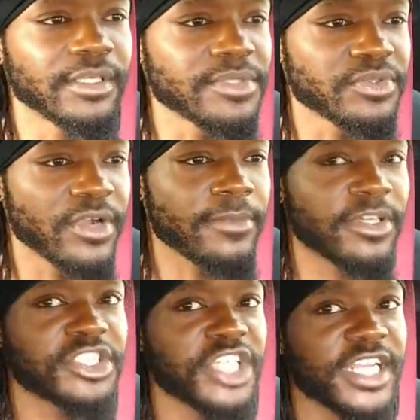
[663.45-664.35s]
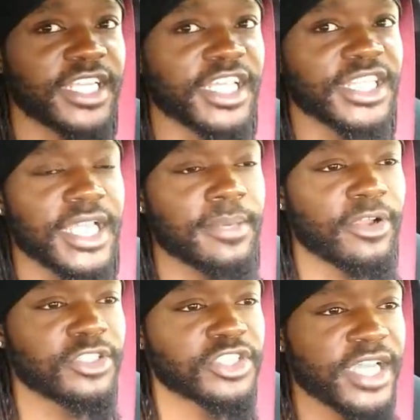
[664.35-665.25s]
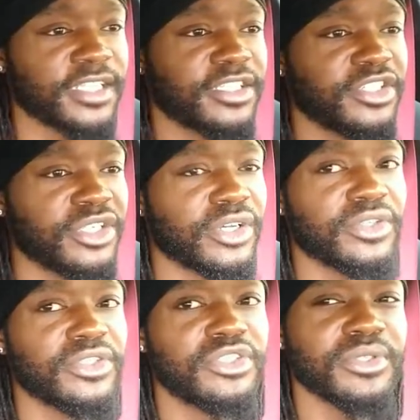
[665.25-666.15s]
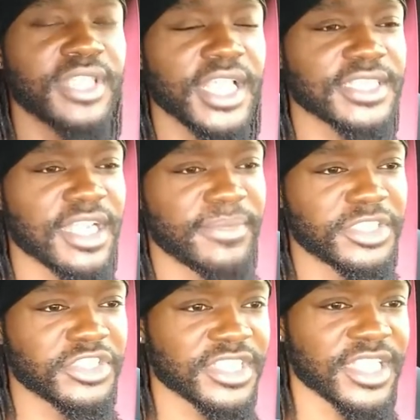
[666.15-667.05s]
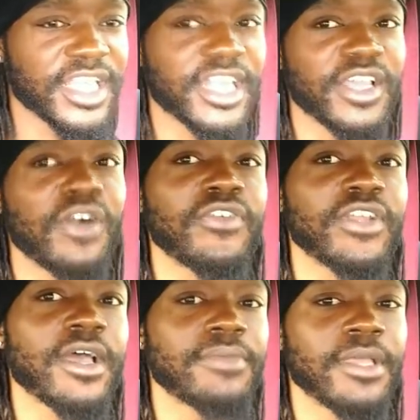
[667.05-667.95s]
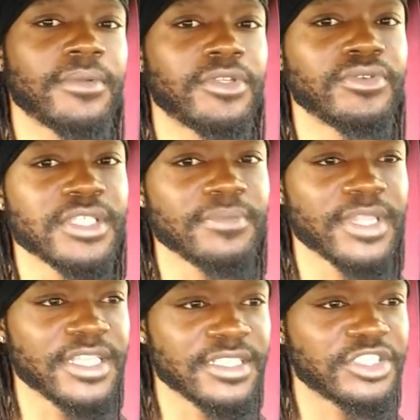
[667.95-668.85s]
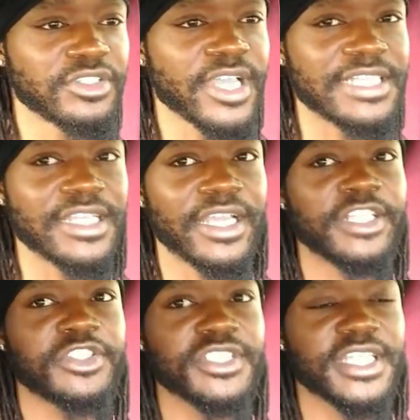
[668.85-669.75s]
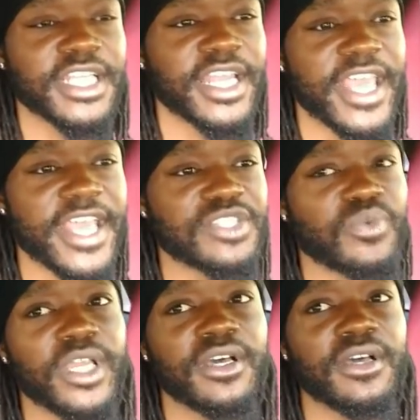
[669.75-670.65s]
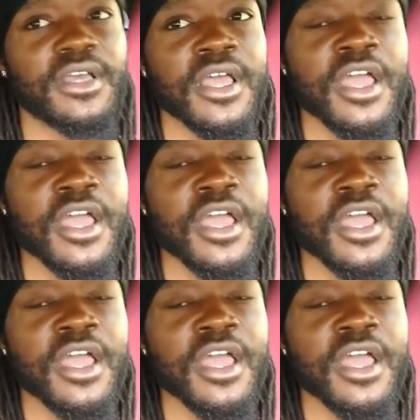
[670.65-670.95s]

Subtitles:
swear I'm gonna try to get there. I'm gonna try to, you know, do things that I'm interested in, and hopefully I'll be able to do some things that you guys are interested in as well.